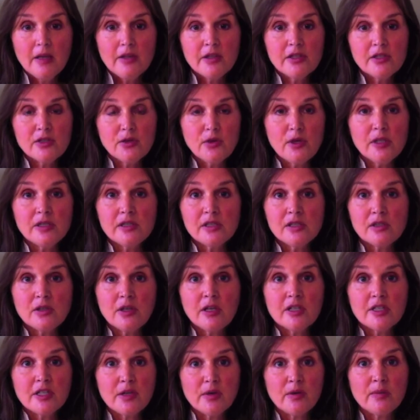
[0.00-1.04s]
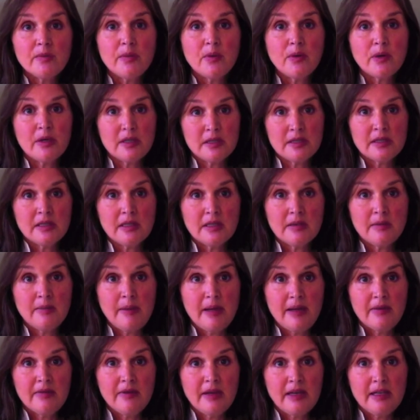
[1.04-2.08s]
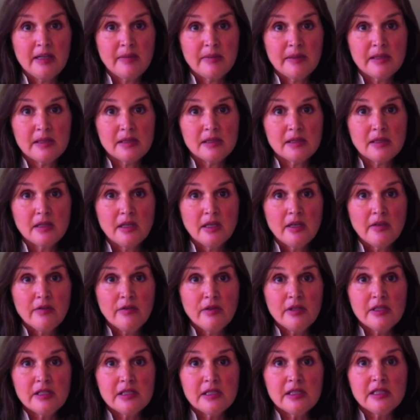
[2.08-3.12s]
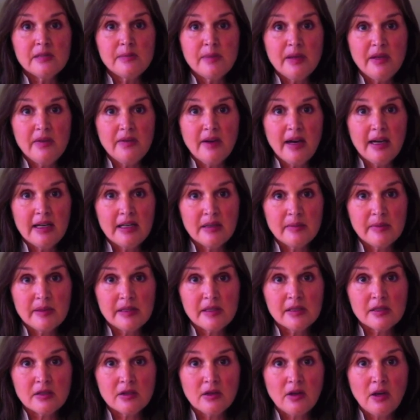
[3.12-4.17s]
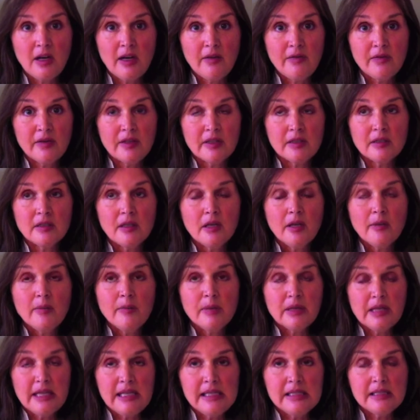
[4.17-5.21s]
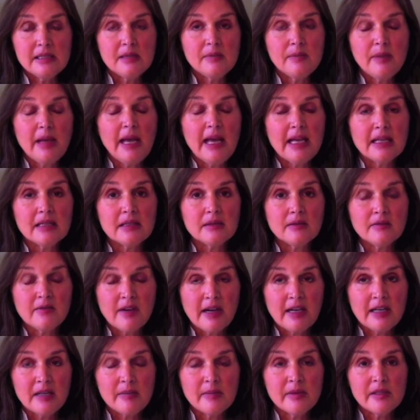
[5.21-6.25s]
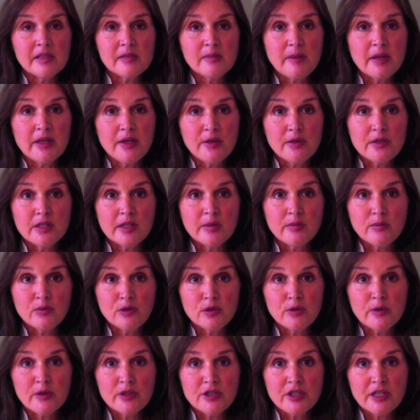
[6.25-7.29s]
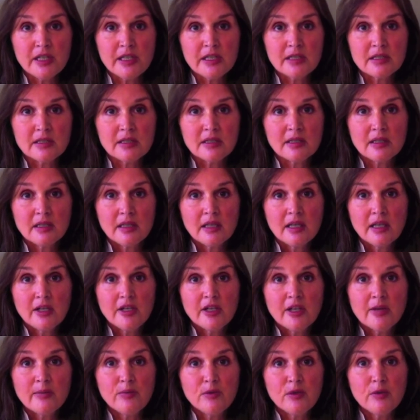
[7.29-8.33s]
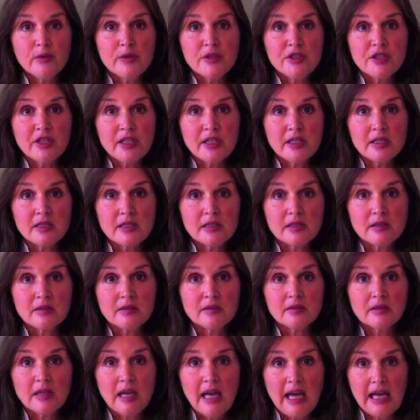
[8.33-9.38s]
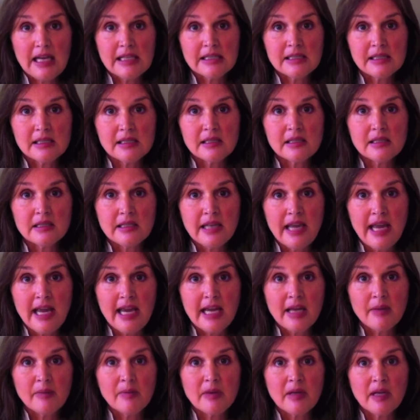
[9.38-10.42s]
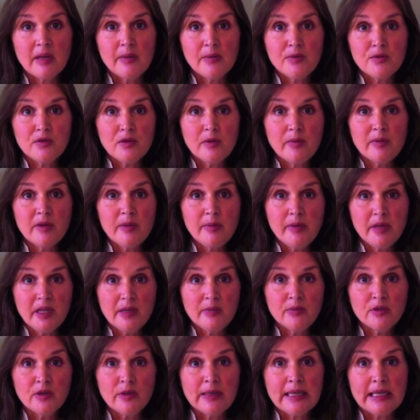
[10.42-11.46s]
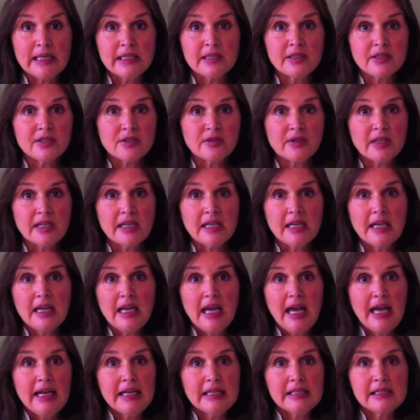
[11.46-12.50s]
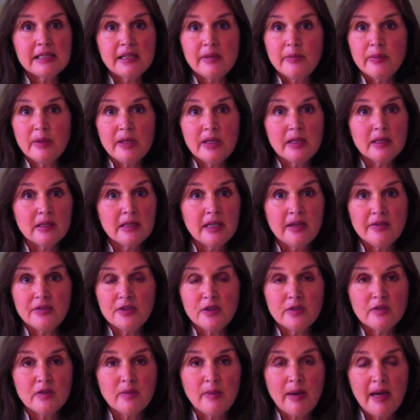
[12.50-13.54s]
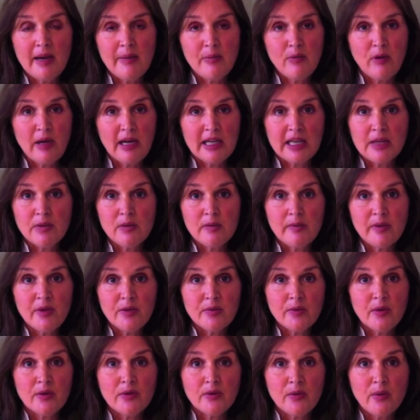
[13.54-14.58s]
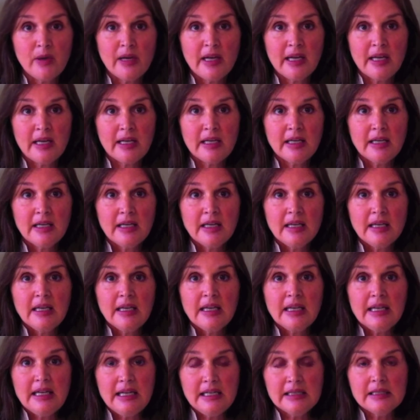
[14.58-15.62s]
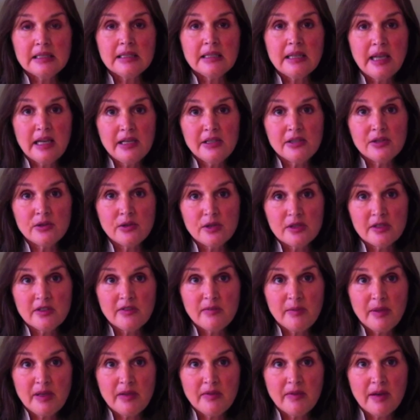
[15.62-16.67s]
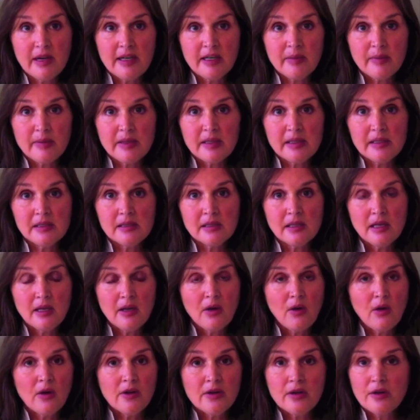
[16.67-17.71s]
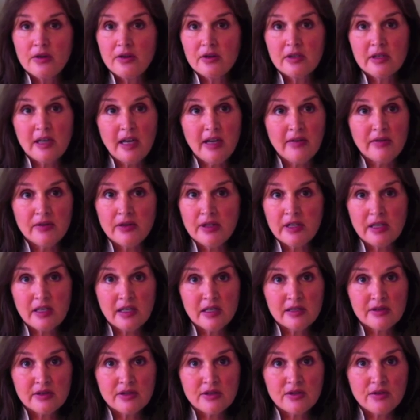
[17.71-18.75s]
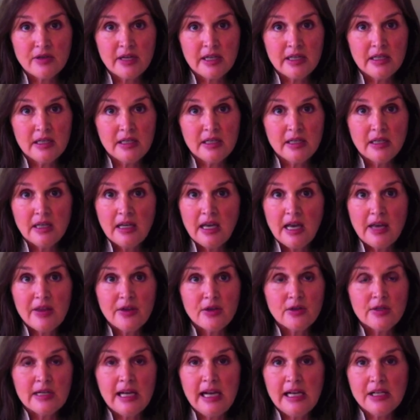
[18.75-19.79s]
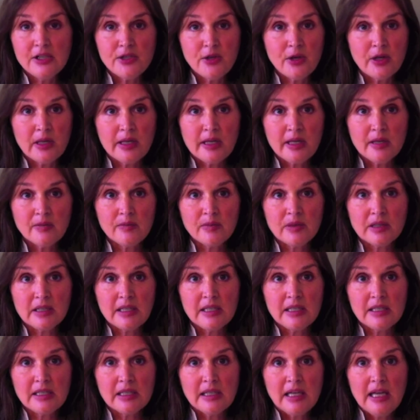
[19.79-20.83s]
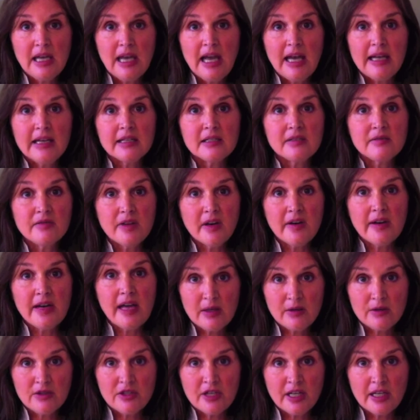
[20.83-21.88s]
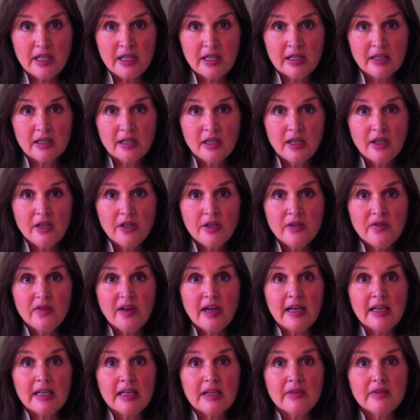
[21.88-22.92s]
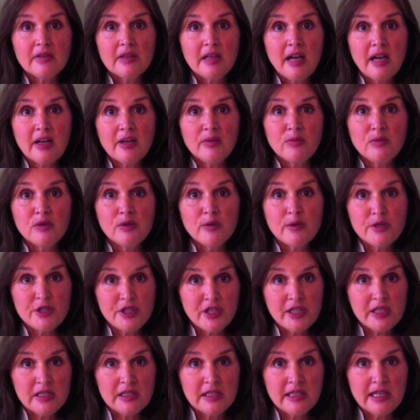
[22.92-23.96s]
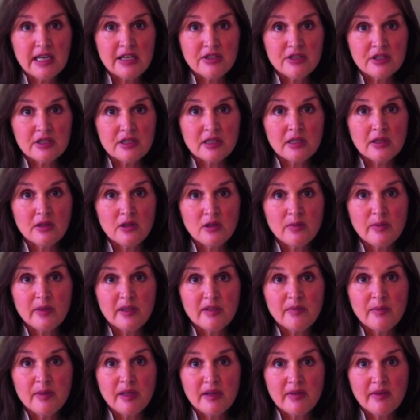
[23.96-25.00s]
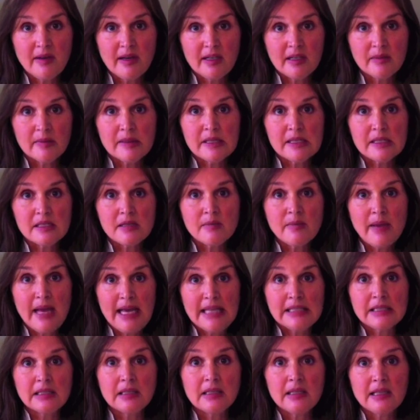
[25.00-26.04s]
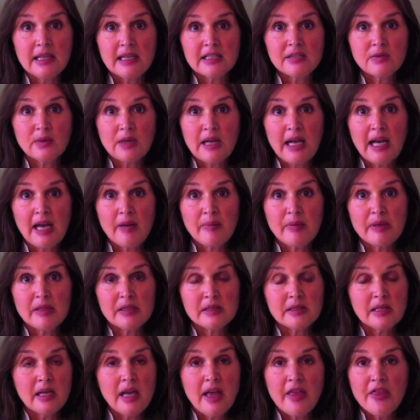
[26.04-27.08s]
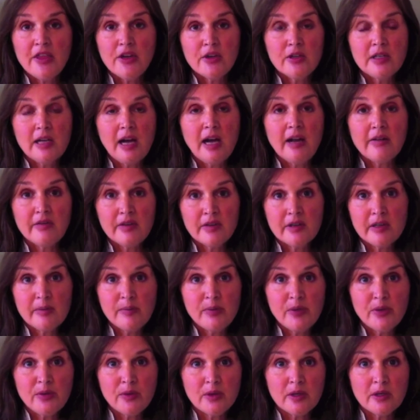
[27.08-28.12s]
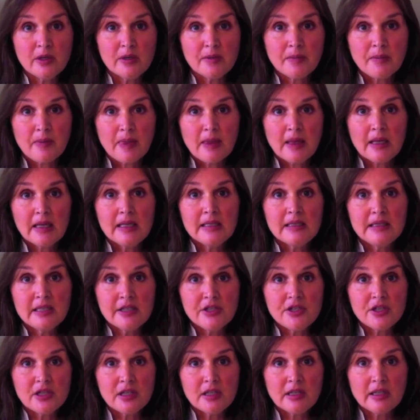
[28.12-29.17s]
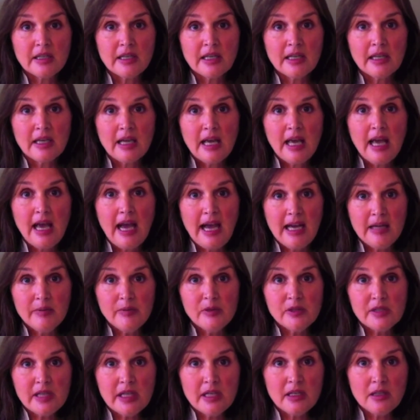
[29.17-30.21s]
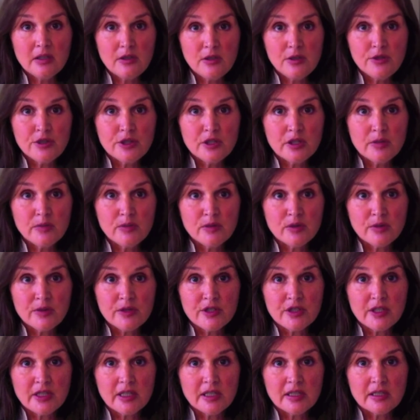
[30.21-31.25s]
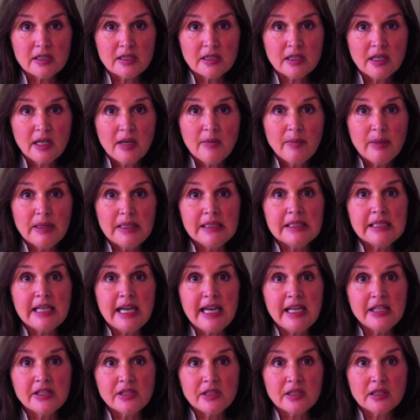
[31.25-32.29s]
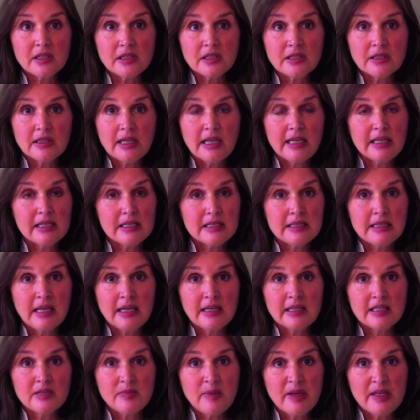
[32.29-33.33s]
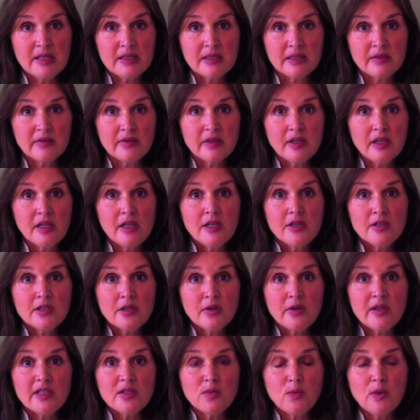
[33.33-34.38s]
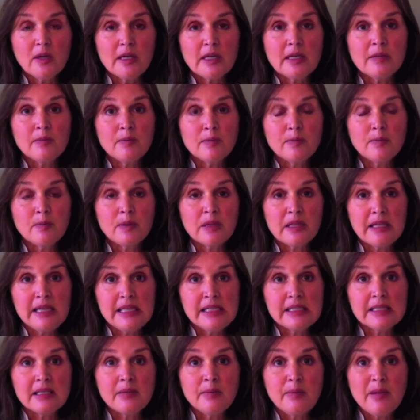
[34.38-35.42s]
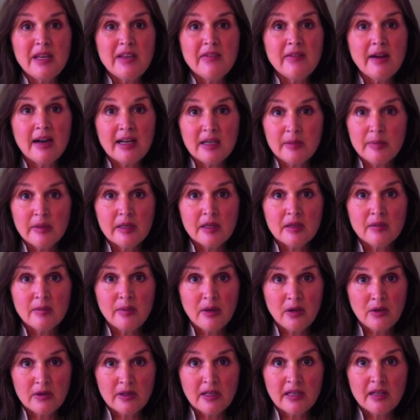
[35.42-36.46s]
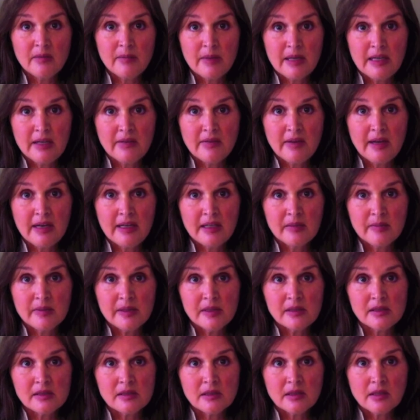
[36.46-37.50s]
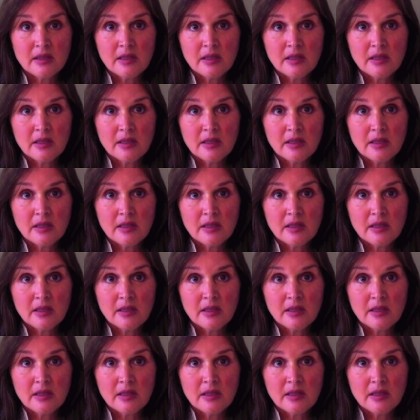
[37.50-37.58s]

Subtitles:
The source is also important in pet vitamins. For instance, B vitamins are often placed in pet vitamins by using brewer's yeast. Now, brewer's yeast, as is the name, comes from the beer brewing industry, and it's simply the leftover byproduct that would be thrown away. It is a nice source of B vitamins, although they're not very concentrated, and they're not totally complete, and it's very allergenic. You've got to give a lot of brewer's yeast to get just a little bit of B vitamins, and basically that's what happens. They're not very pure. Additionally, animals get allergic to brewer's yeast, but it tastes good, and it's not expensive. So it's what completes the B vitamin component in many vitamins.